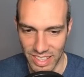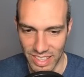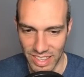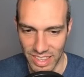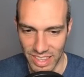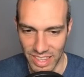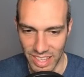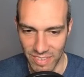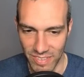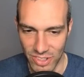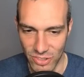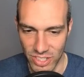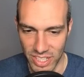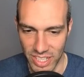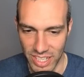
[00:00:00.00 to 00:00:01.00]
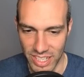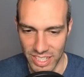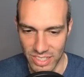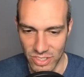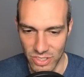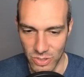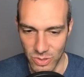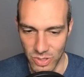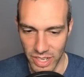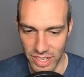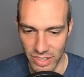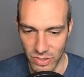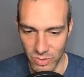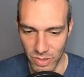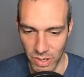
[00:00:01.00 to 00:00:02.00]
They eventually get into a
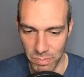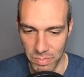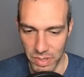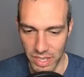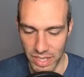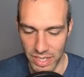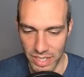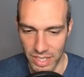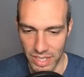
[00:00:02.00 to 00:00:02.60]
Grumpig.